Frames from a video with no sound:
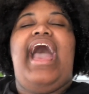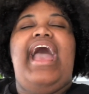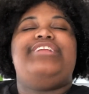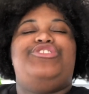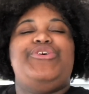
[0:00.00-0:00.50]

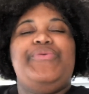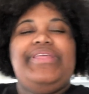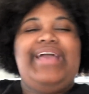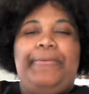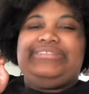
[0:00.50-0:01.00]
I don't
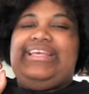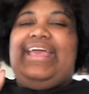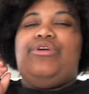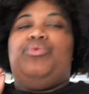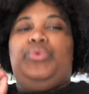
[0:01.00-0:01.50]
think I was
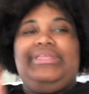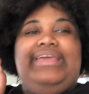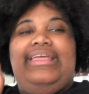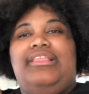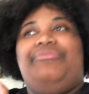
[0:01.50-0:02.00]

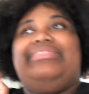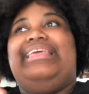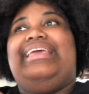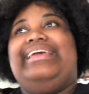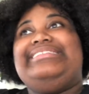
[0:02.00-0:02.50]
really in love with
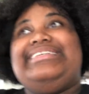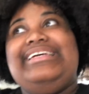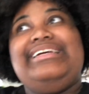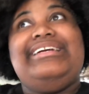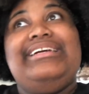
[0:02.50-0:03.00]
the
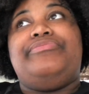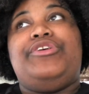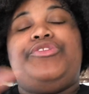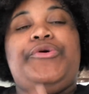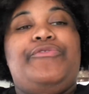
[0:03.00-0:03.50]
ending.
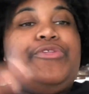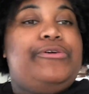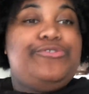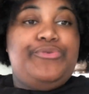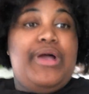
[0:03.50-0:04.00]
So for
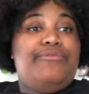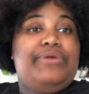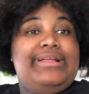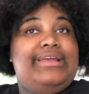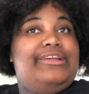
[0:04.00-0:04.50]
those who have
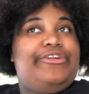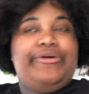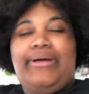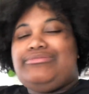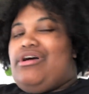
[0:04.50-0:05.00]
read it, you know,
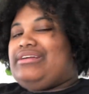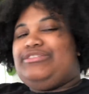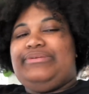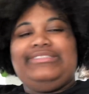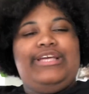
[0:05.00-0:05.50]
come talk
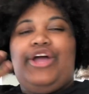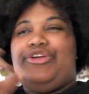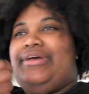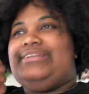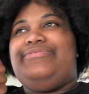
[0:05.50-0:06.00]
to me. See how you
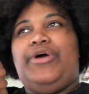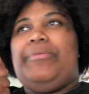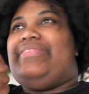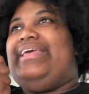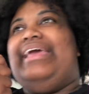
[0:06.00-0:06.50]
guys felt
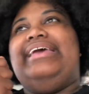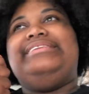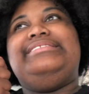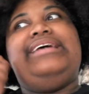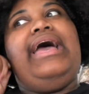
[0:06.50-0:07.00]
about the
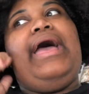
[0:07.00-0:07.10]
end.